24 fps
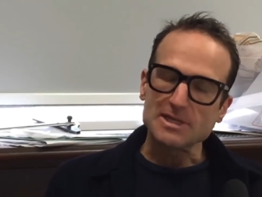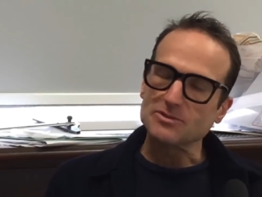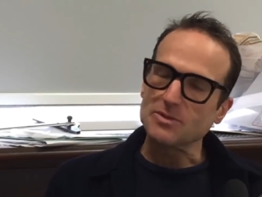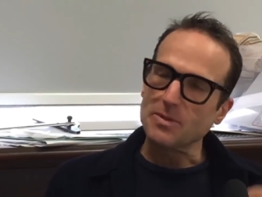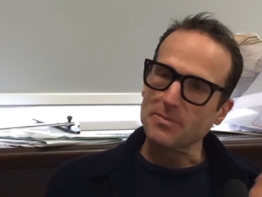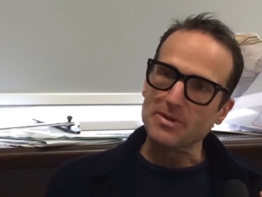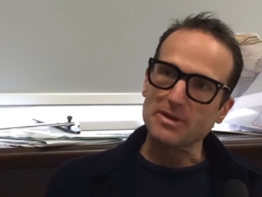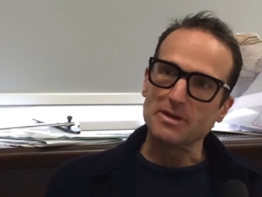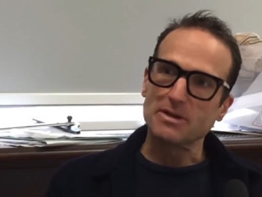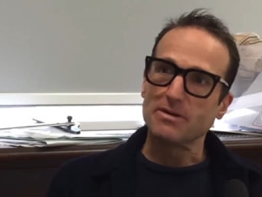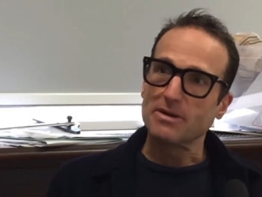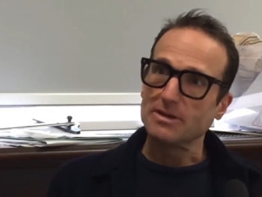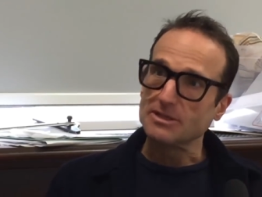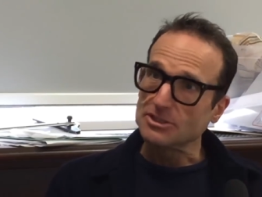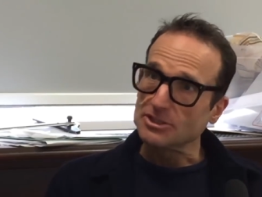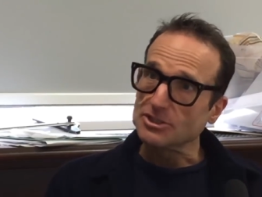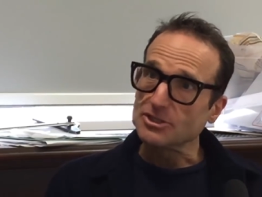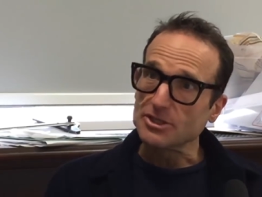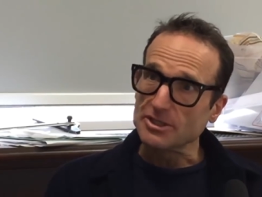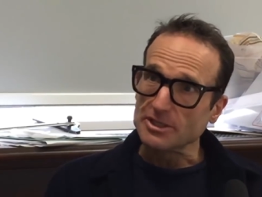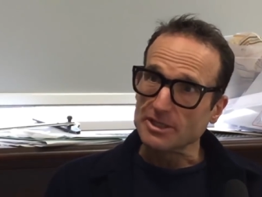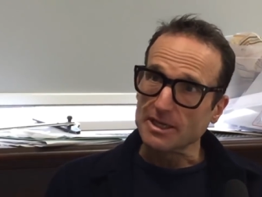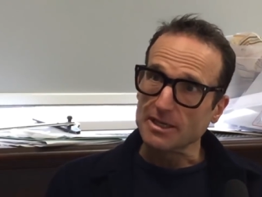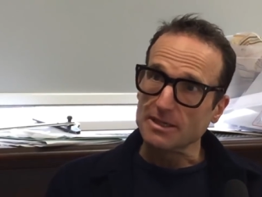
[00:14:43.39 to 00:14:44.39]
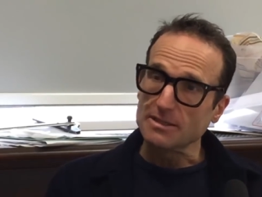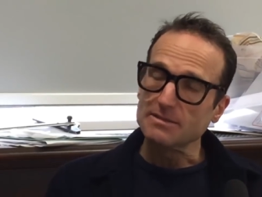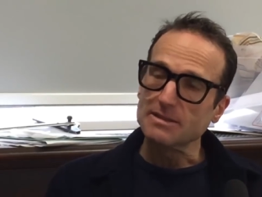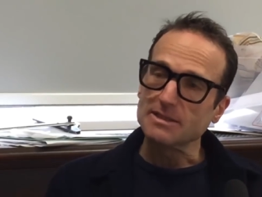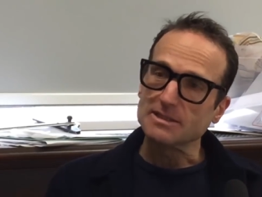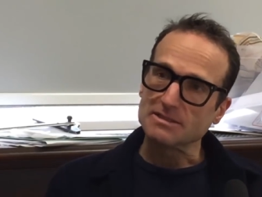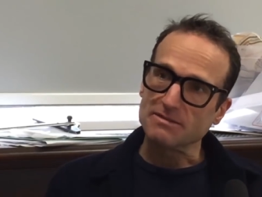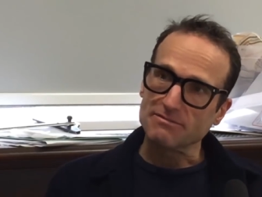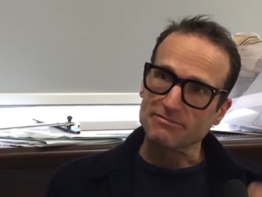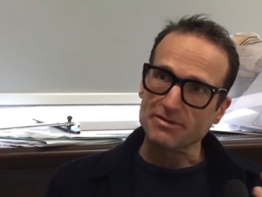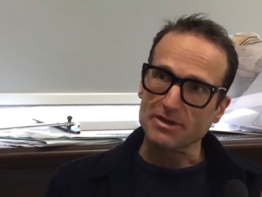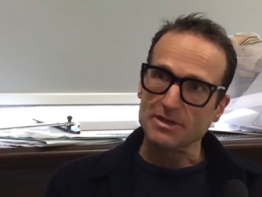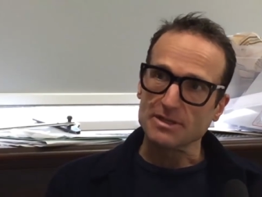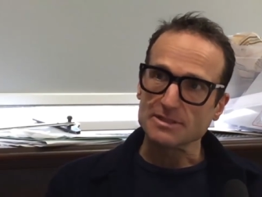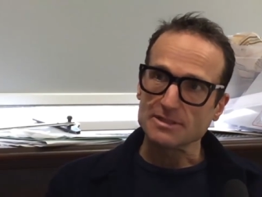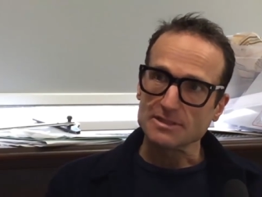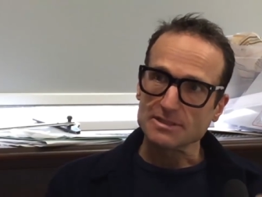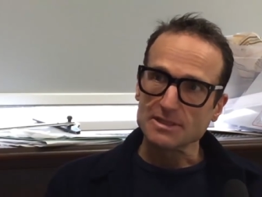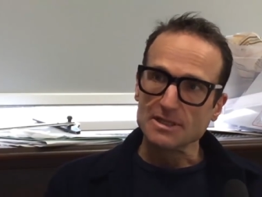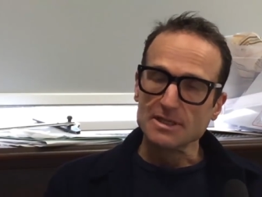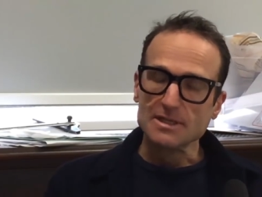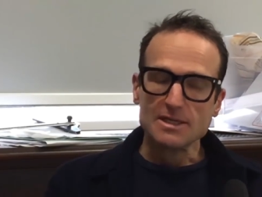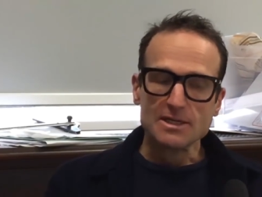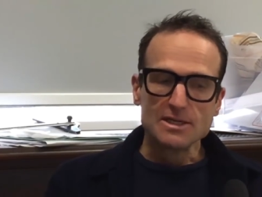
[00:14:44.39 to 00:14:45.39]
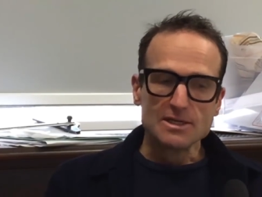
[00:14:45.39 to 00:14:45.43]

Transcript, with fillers: So we built our own studio as the first